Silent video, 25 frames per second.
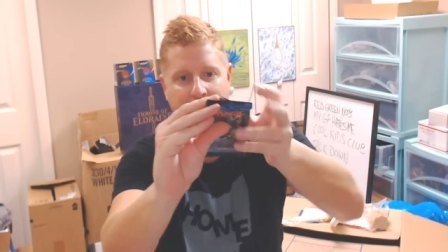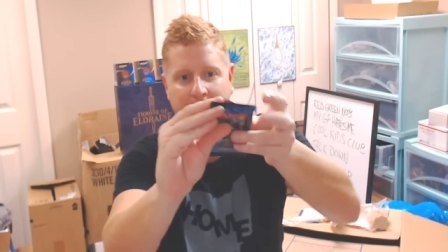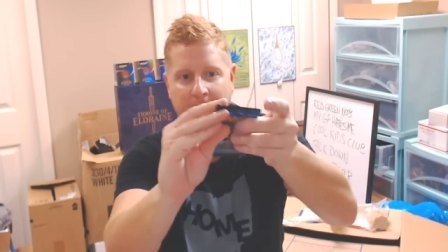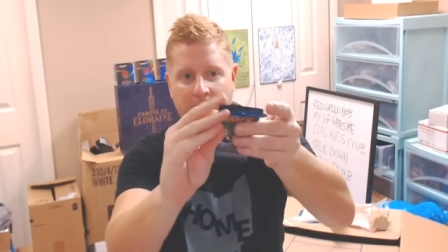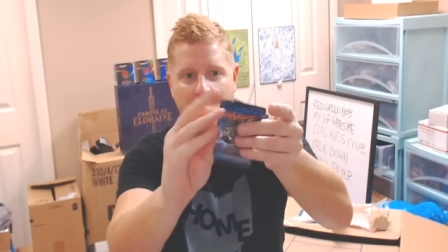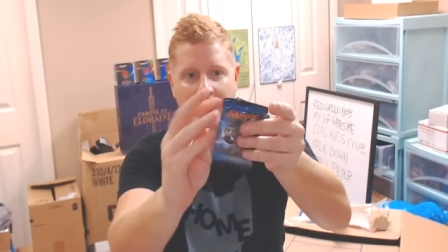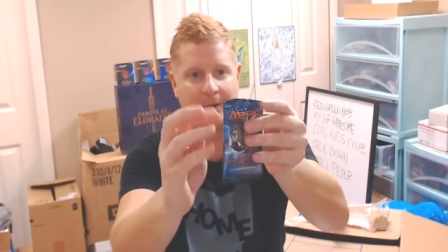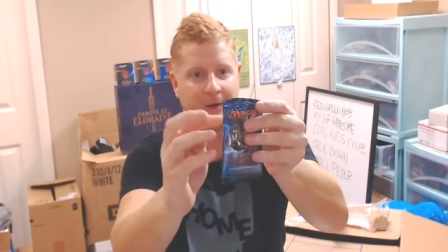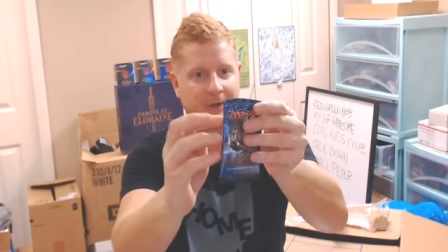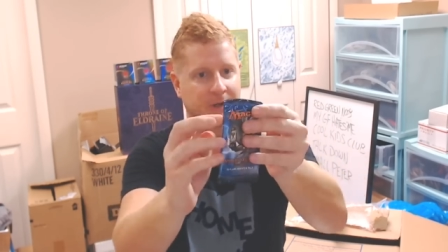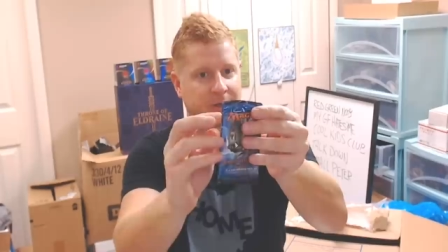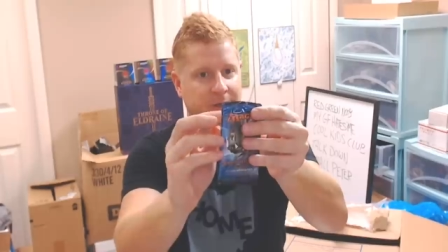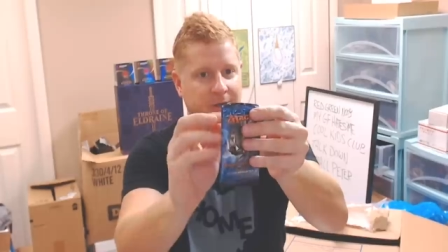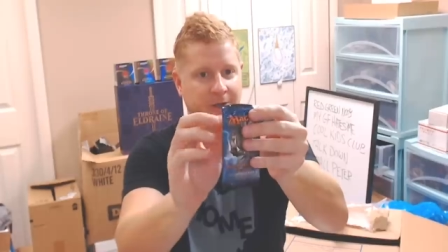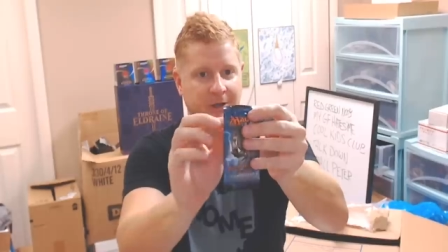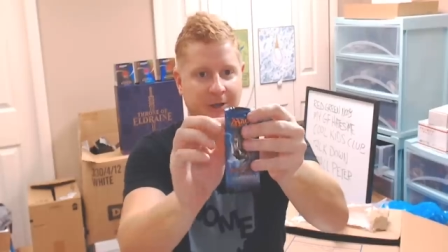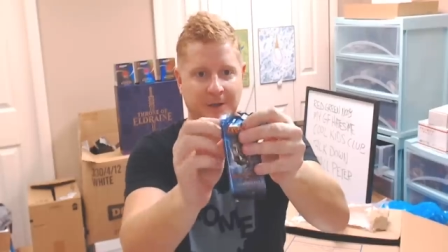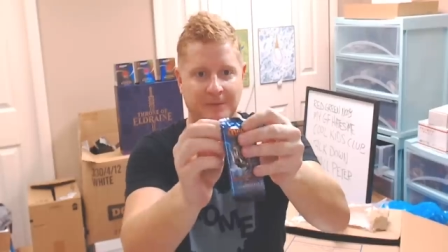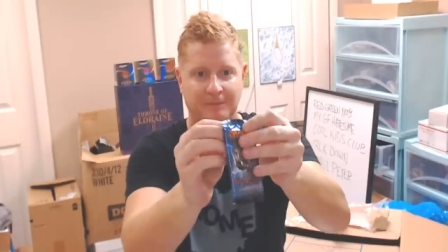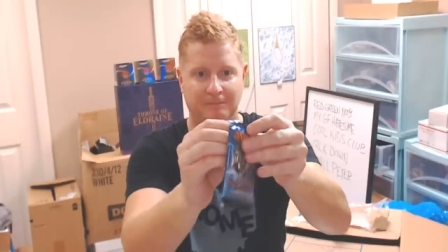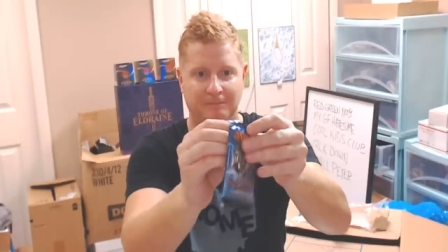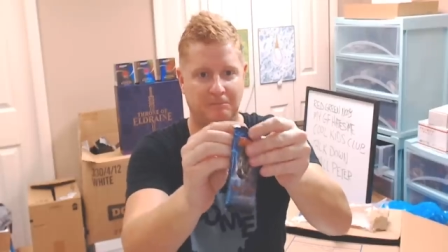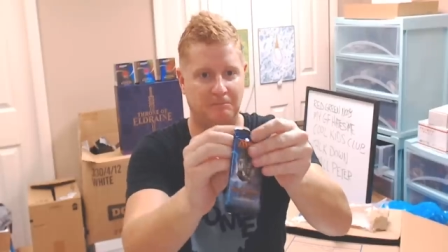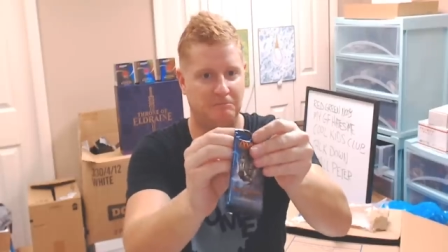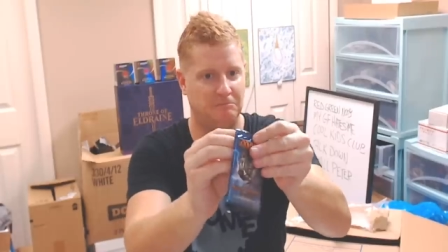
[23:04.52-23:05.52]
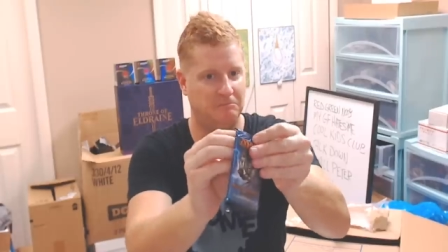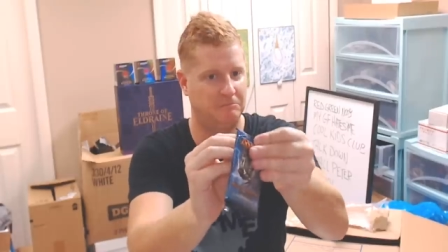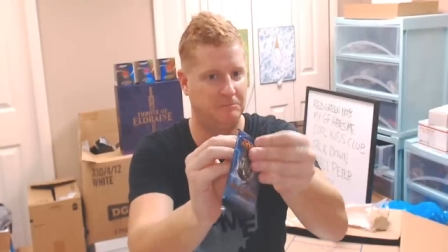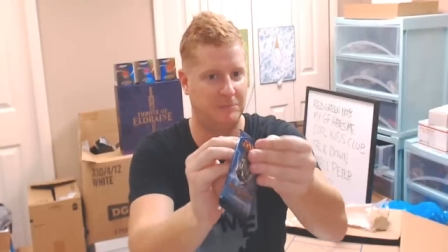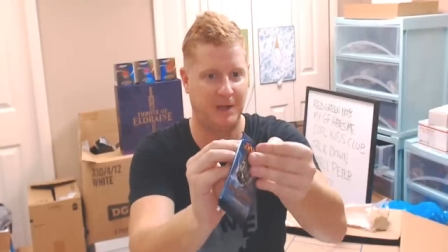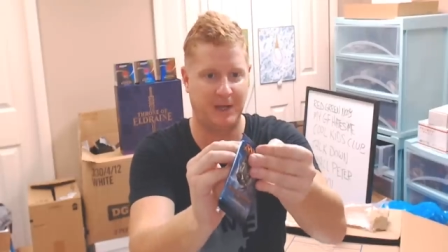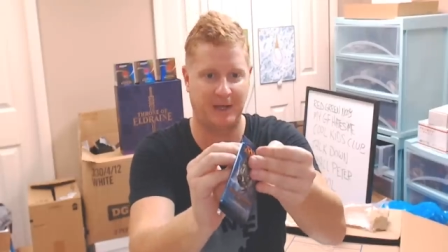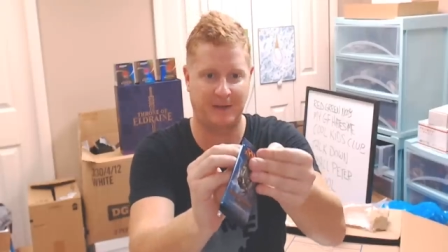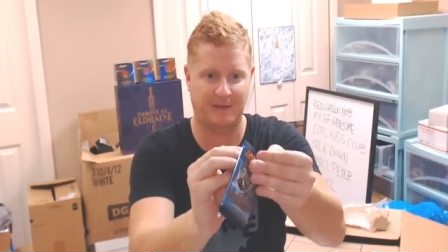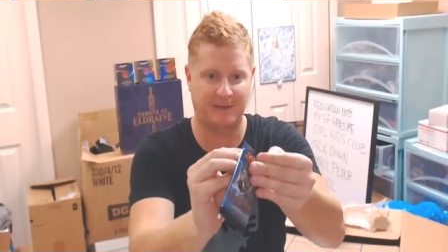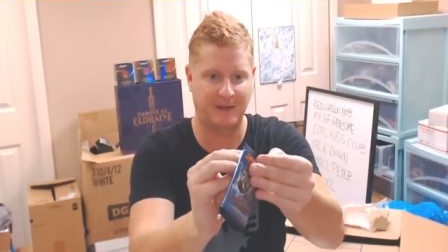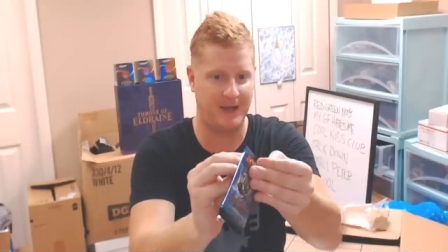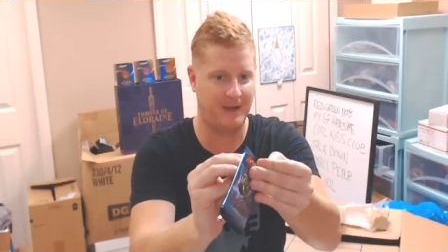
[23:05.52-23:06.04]
how it should.
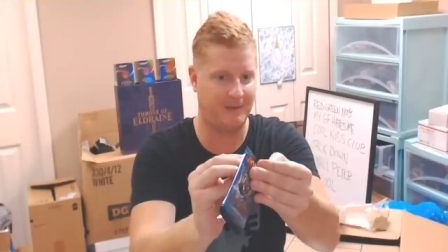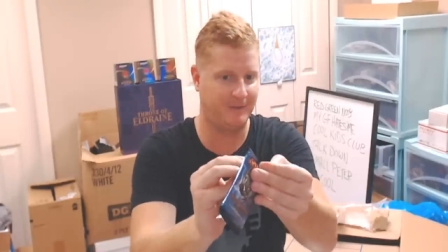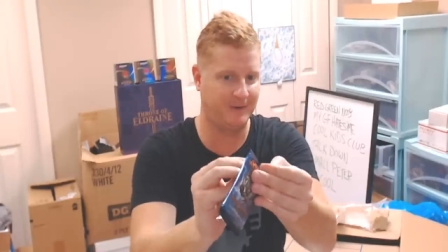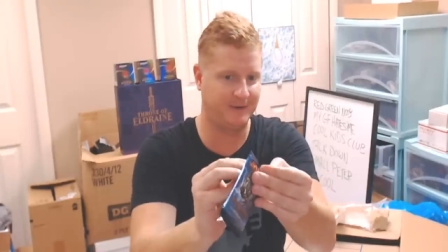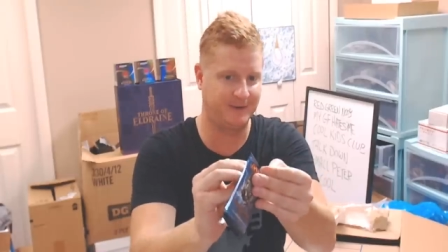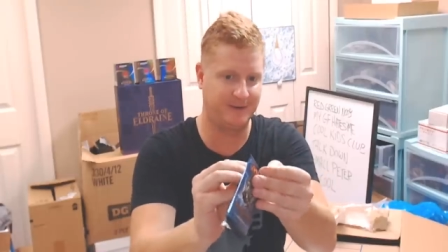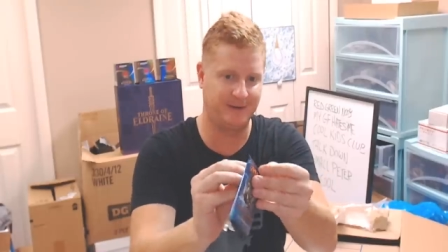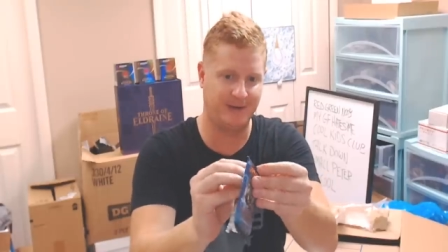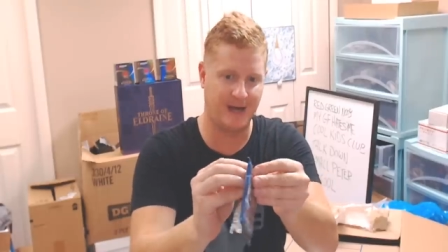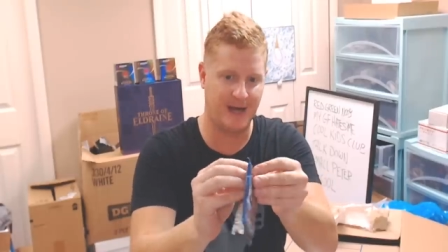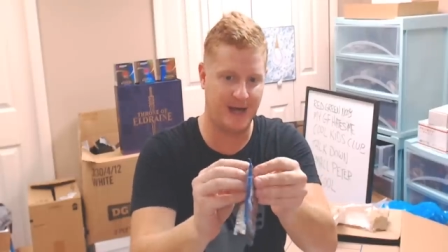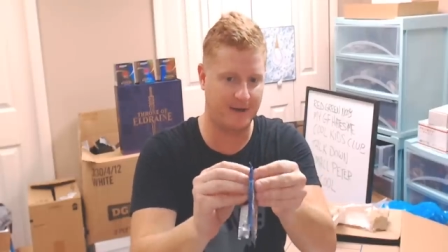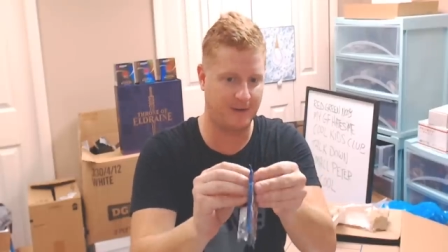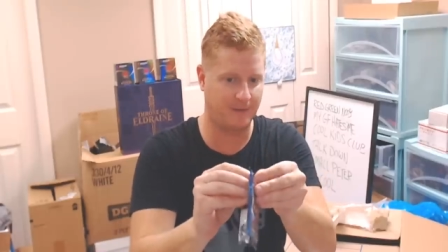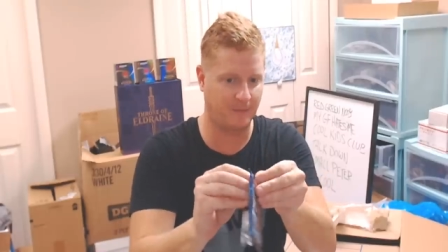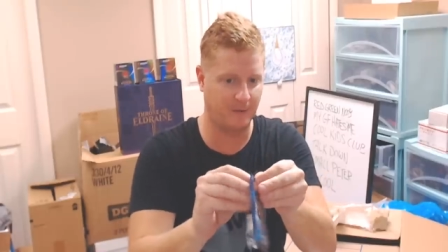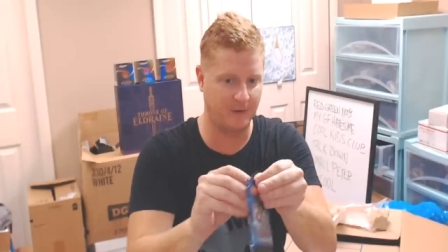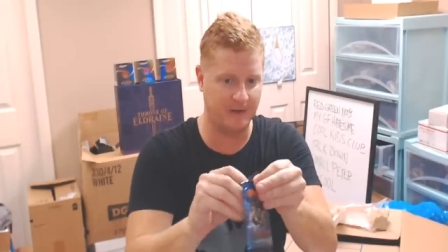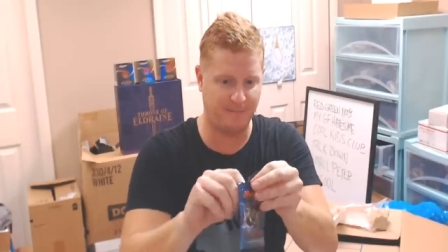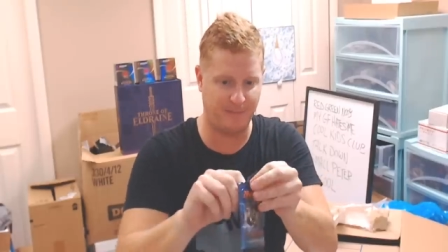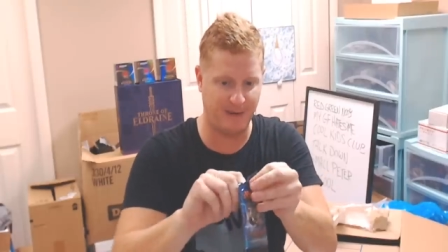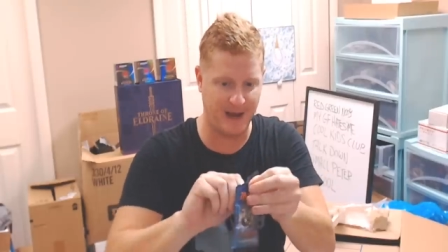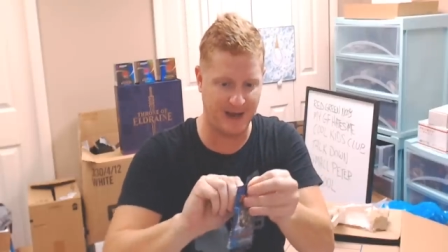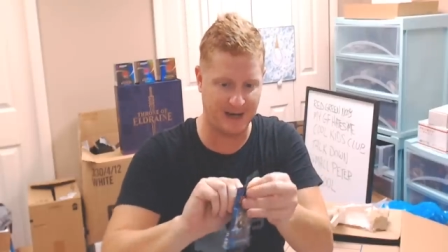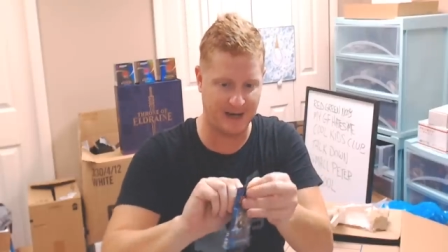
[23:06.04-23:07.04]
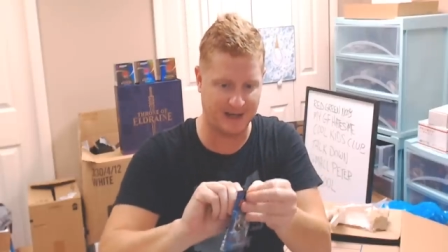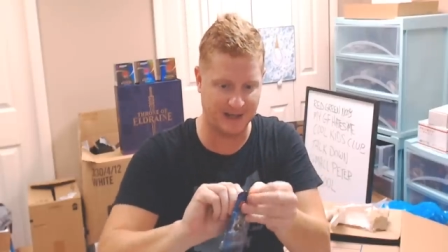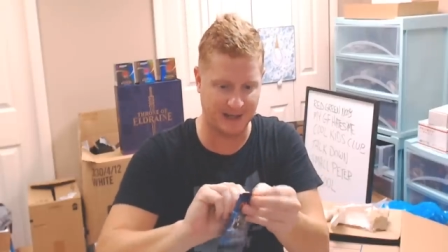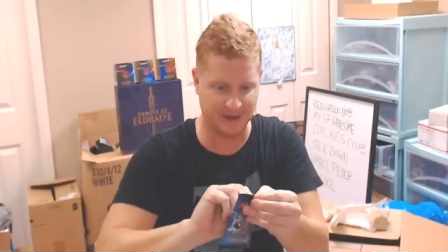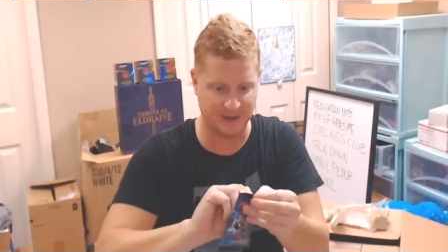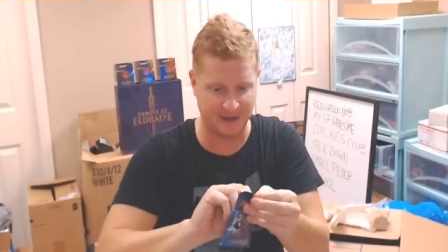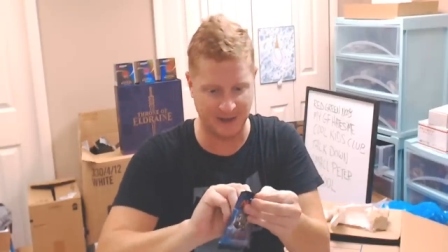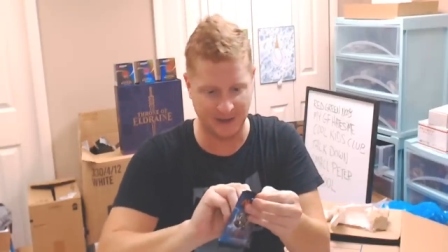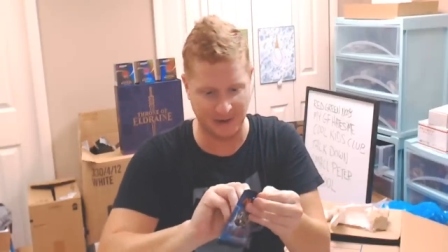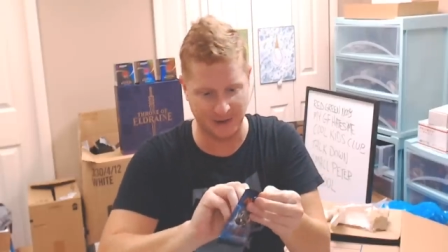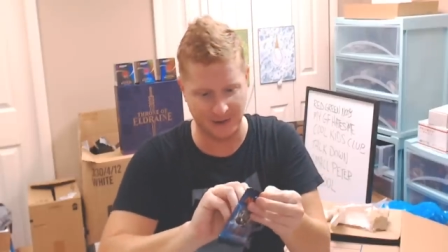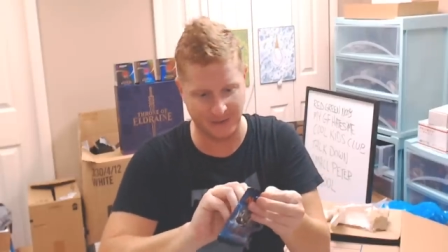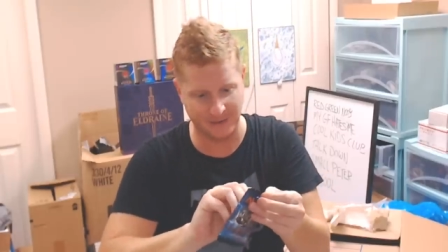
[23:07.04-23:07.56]
Like that was not a repackaged deal.